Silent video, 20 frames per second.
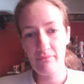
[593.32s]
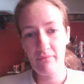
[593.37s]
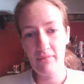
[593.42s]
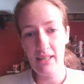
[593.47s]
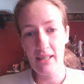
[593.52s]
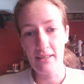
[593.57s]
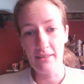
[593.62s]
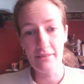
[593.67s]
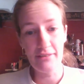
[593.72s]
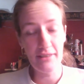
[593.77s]

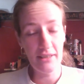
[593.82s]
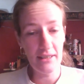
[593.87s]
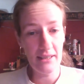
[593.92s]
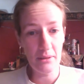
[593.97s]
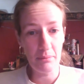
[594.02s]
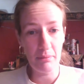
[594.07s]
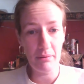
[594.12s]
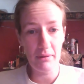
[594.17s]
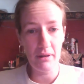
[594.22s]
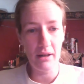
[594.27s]
And if you need
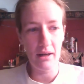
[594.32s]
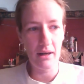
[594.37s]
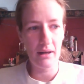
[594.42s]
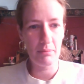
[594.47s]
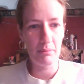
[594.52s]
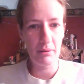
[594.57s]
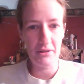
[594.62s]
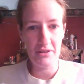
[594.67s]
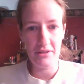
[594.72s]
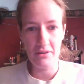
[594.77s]
a
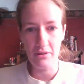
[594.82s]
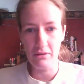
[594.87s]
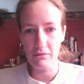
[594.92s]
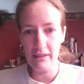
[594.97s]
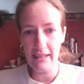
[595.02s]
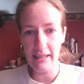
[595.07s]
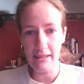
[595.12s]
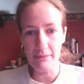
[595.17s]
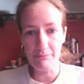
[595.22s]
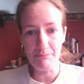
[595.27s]
personal
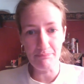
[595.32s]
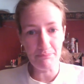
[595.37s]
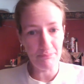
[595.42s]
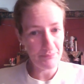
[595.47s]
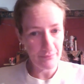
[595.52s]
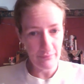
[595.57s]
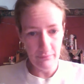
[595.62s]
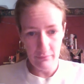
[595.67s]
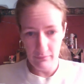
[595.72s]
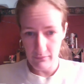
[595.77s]
reading,
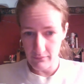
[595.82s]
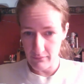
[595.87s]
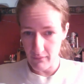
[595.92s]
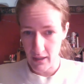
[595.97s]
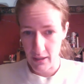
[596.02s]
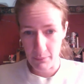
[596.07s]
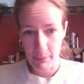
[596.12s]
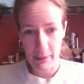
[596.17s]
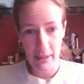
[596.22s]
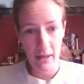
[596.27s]

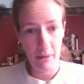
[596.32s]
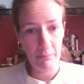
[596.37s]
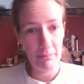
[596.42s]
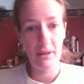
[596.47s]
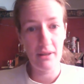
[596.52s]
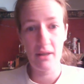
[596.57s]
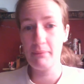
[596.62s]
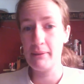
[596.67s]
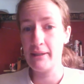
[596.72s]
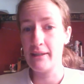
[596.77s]
hit me up.
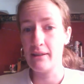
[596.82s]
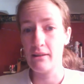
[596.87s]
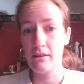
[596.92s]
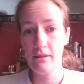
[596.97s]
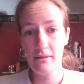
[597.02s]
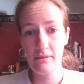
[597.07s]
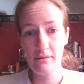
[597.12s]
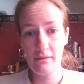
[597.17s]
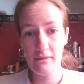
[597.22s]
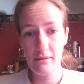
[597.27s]
I'm here,
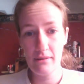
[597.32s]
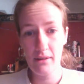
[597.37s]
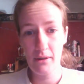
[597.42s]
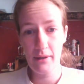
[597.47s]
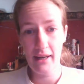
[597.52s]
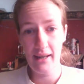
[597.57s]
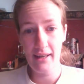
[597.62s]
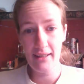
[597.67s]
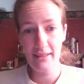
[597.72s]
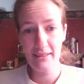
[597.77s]

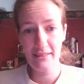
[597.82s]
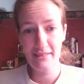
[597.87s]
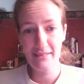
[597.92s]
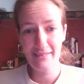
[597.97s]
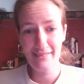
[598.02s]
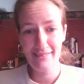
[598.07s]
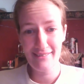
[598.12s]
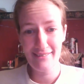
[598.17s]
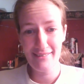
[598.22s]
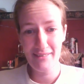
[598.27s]
okay?
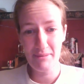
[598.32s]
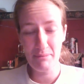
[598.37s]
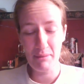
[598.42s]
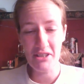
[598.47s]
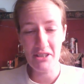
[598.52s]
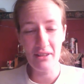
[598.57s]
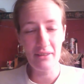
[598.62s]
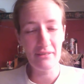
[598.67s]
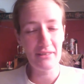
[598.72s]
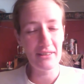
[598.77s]

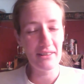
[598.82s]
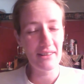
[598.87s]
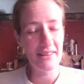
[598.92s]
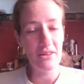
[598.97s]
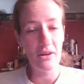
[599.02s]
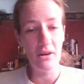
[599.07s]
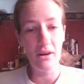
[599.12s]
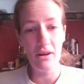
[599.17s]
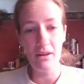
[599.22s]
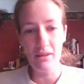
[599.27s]
Much love and light
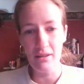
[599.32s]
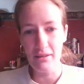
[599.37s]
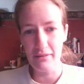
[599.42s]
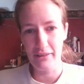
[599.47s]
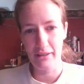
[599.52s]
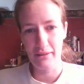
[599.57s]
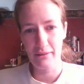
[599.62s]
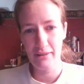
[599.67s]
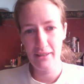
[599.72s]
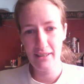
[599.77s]
to all of
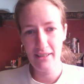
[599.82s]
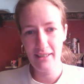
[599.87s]
you.